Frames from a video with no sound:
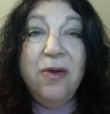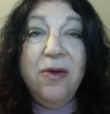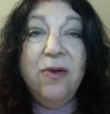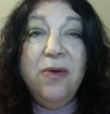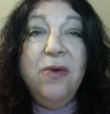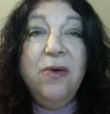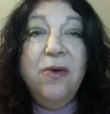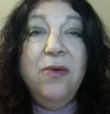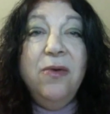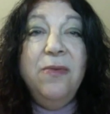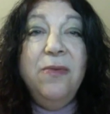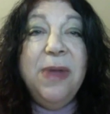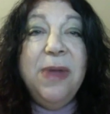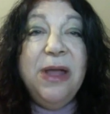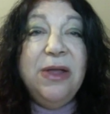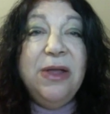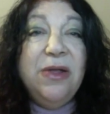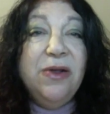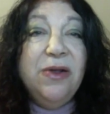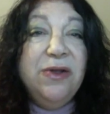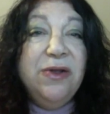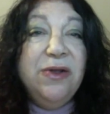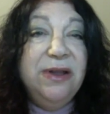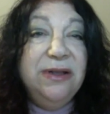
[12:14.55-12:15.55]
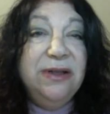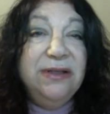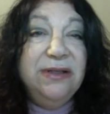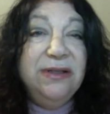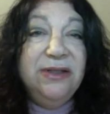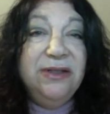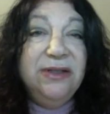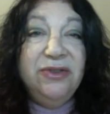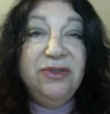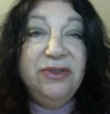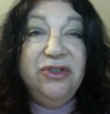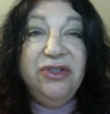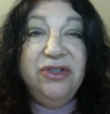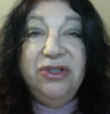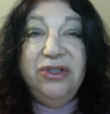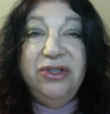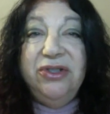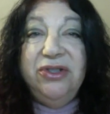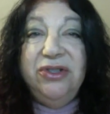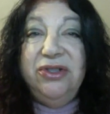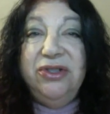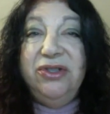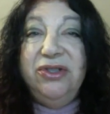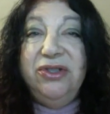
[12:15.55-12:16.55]
Oh my goodness, there's
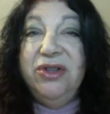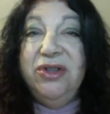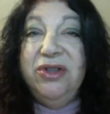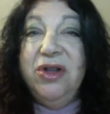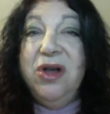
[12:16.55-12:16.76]
just